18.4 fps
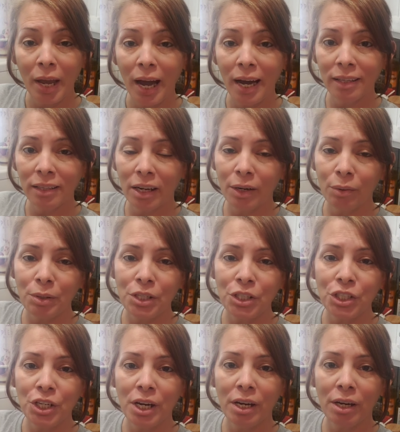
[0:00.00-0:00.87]
I thought I
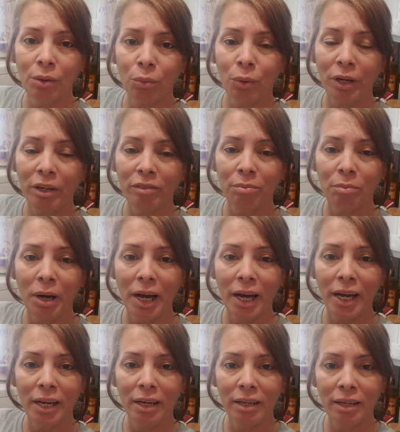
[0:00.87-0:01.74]
would share one of
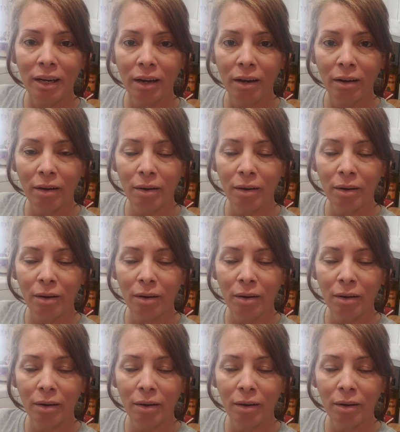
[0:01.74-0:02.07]
my